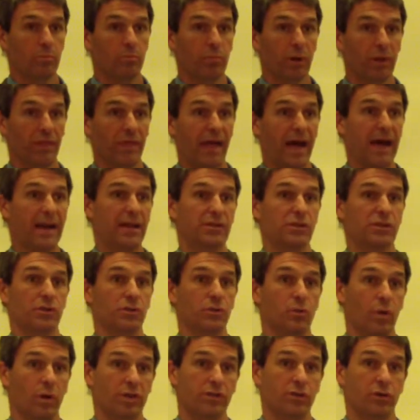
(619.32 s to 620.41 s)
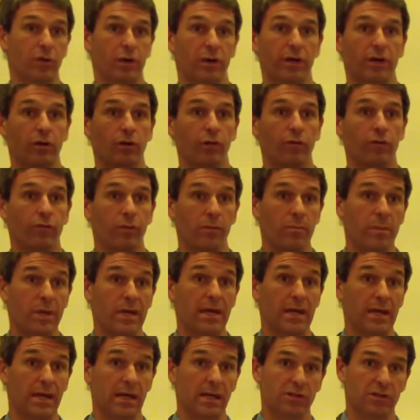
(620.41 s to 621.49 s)
But that isn't what's critical for
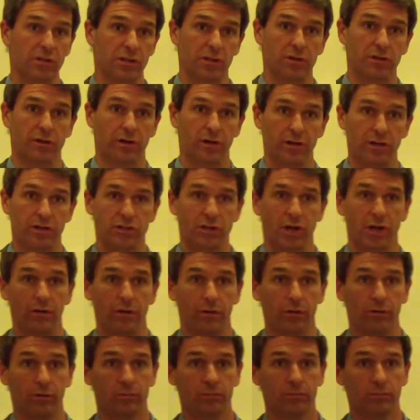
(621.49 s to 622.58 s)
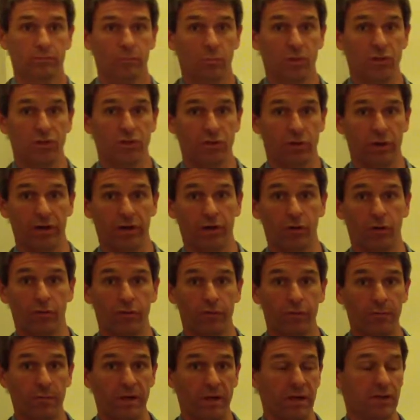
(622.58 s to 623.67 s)
me as an Attorney General. What's critical
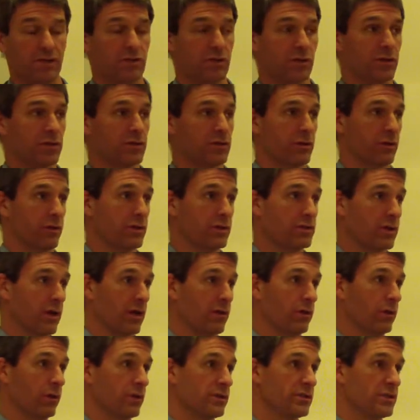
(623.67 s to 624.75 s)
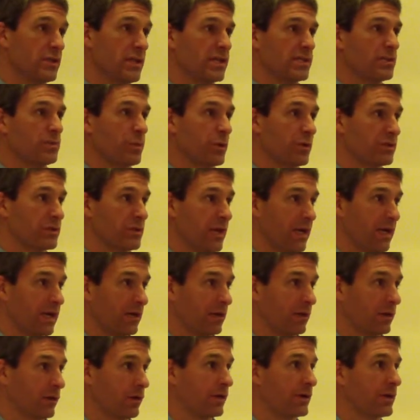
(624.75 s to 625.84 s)
for me as an Attorney General is this
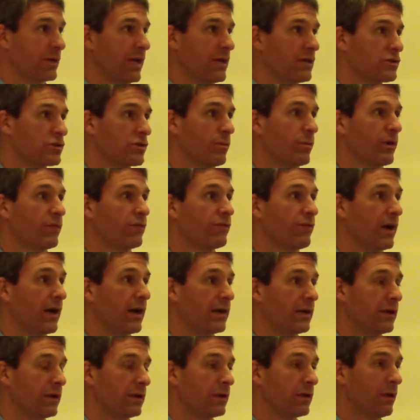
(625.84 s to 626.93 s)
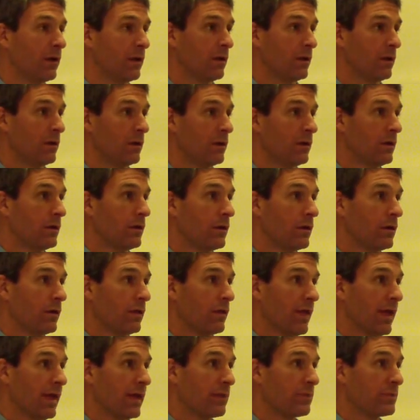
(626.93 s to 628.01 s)
particular endangerment finding
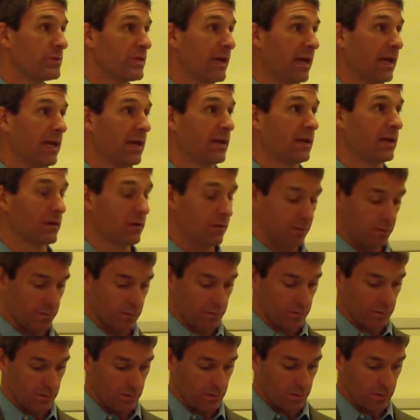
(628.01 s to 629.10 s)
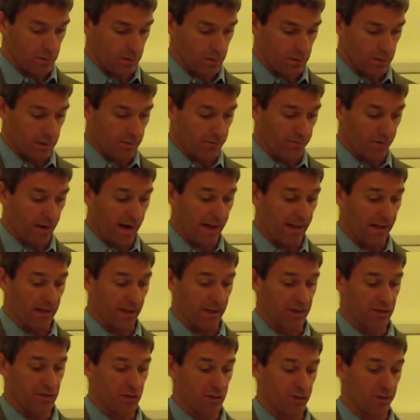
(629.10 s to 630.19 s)
they obtained in
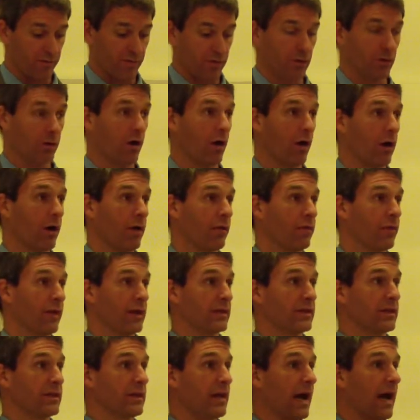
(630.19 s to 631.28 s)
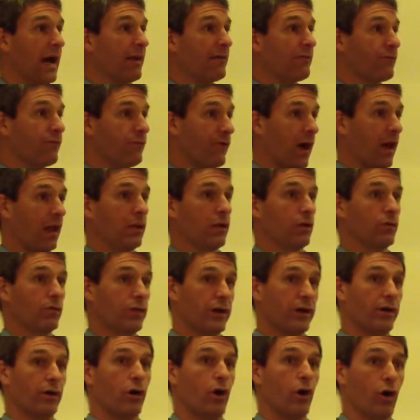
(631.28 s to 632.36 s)
violation of the law. They did not follow
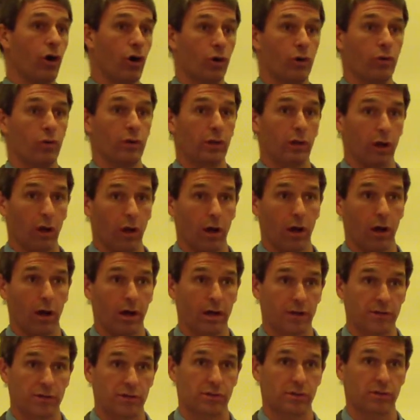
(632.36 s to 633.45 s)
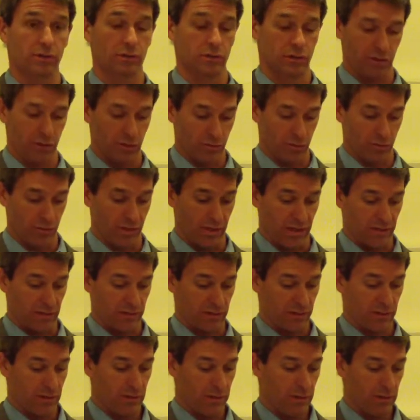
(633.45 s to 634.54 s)
their own laws to do this.